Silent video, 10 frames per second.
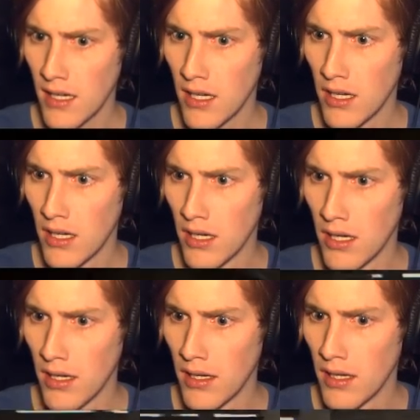
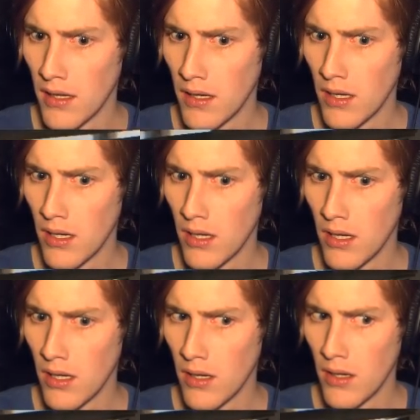
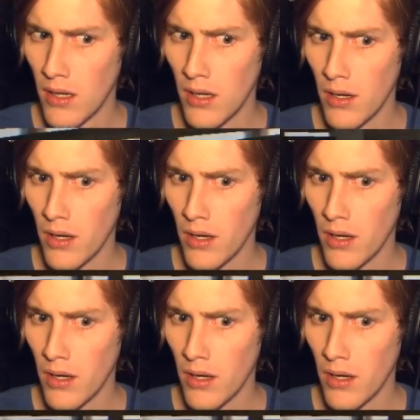(silence)